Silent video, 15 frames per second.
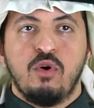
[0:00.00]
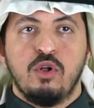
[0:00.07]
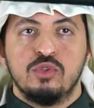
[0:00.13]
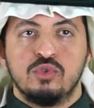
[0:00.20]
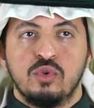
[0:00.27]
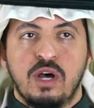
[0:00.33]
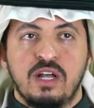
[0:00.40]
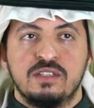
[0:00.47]

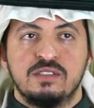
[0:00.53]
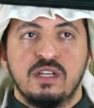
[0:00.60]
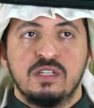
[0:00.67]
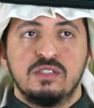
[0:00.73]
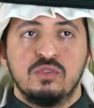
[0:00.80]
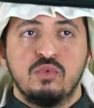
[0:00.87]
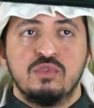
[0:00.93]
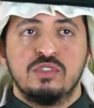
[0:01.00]
also had
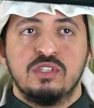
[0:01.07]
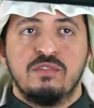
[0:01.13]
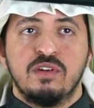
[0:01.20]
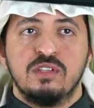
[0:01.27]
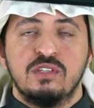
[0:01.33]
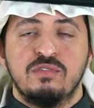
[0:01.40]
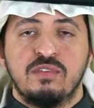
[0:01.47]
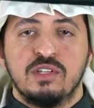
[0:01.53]
success with
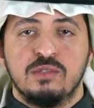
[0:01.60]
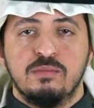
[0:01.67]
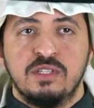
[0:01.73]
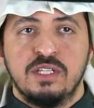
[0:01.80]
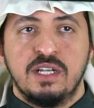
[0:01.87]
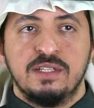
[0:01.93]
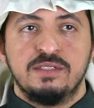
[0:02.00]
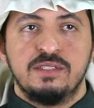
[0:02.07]
several different
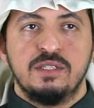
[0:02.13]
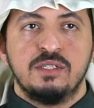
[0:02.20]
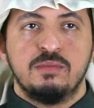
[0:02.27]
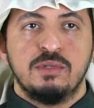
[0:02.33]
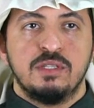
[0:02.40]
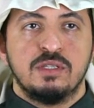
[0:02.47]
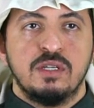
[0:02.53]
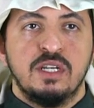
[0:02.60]
medical
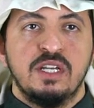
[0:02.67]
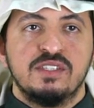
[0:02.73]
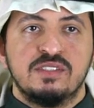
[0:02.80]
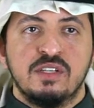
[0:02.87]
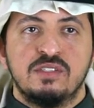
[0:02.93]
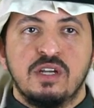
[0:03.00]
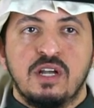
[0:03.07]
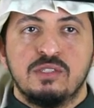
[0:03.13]
treatments,
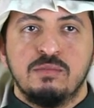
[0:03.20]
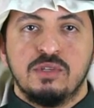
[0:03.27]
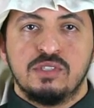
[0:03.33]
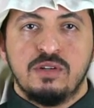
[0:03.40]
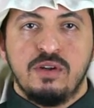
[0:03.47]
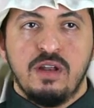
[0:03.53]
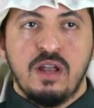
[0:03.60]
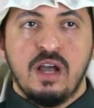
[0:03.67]
such as
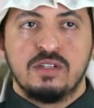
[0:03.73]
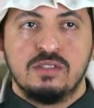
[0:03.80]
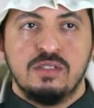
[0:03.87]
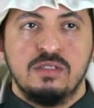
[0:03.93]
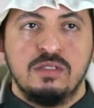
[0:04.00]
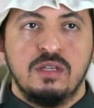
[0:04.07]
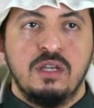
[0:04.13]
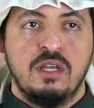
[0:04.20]
muscle
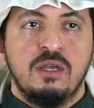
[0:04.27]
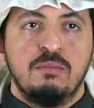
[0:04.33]
relaxant,